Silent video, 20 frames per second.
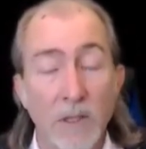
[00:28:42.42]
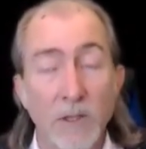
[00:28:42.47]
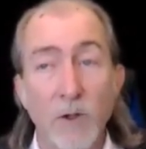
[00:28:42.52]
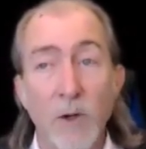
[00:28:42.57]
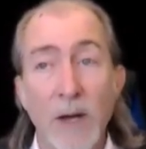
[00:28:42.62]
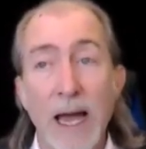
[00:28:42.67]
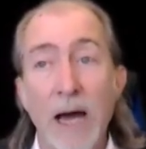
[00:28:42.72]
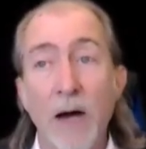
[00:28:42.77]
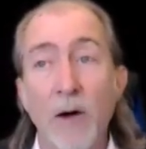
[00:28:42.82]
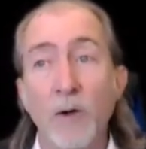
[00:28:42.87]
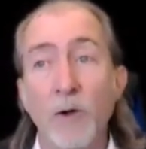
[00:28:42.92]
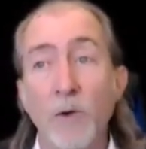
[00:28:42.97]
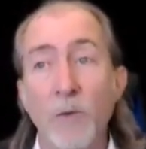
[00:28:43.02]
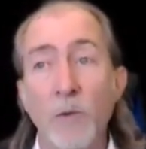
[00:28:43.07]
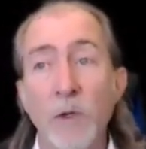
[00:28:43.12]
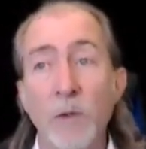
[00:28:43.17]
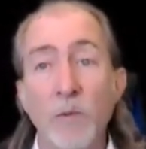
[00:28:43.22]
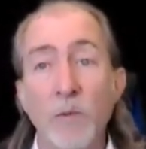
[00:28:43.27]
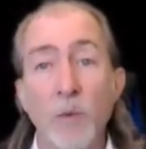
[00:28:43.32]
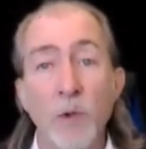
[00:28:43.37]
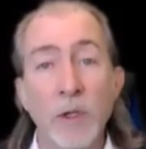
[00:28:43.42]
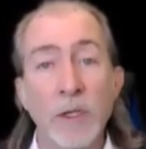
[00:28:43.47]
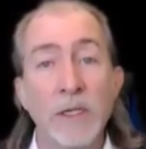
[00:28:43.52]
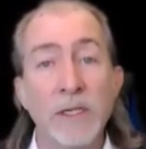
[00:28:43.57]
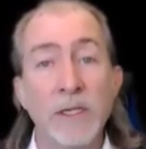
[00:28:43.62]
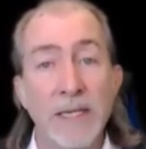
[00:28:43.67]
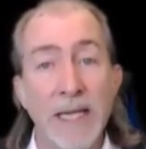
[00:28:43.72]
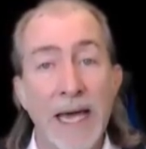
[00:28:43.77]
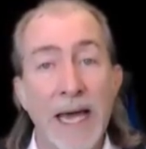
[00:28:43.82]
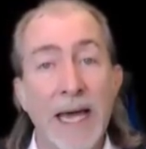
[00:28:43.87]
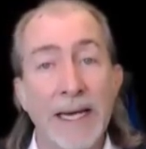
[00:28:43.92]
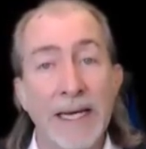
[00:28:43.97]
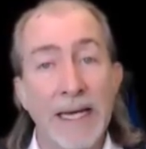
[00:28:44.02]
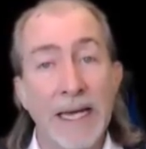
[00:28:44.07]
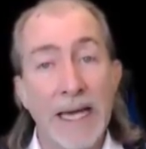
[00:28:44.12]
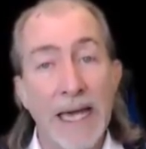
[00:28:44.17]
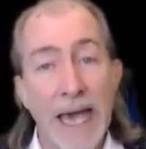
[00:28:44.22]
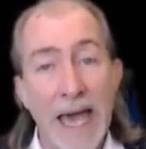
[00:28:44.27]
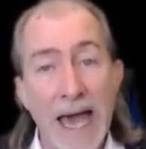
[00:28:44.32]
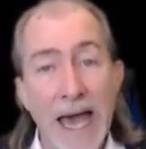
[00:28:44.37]
So how do we bridge that
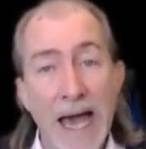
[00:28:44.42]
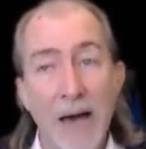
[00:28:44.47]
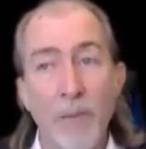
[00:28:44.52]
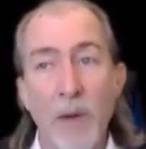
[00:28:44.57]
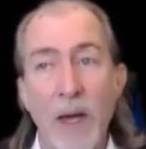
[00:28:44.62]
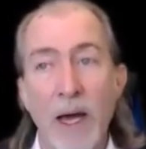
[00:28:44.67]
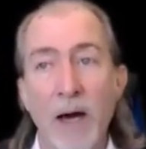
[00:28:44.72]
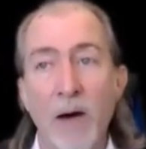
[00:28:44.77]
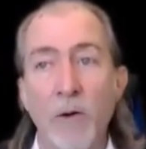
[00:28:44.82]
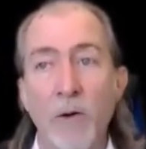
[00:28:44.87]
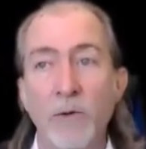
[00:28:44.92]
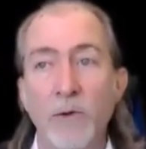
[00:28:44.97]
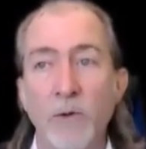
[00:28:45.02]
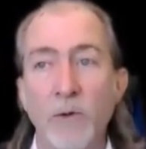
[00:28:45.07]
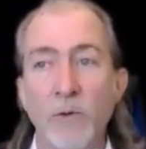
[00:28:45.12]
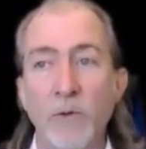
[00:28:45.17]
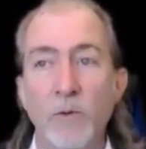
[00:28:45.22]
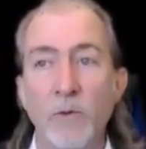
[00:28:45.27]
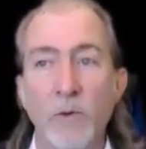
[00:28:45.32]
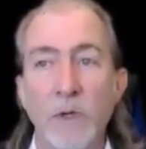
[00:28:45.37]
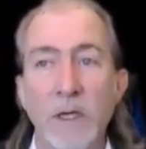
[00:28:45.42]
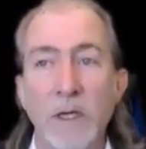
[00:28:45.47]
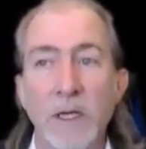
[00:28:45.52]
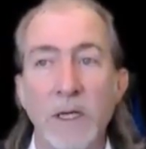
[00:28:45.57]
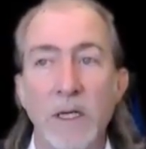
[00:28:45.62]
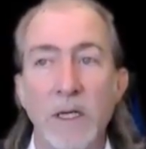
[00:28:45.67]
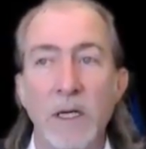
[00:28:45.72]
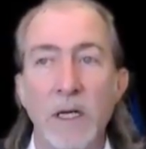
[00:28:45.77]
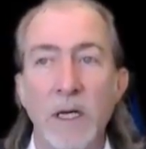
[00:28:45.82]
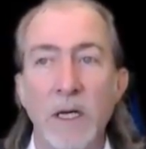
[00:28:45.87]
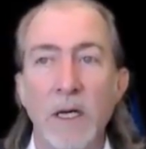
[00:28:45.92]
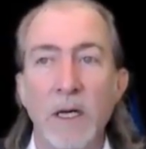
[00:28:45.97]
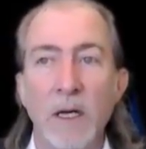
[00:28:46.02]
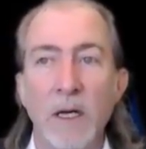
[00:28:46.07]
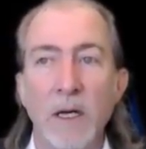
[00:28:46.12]
gap? How do we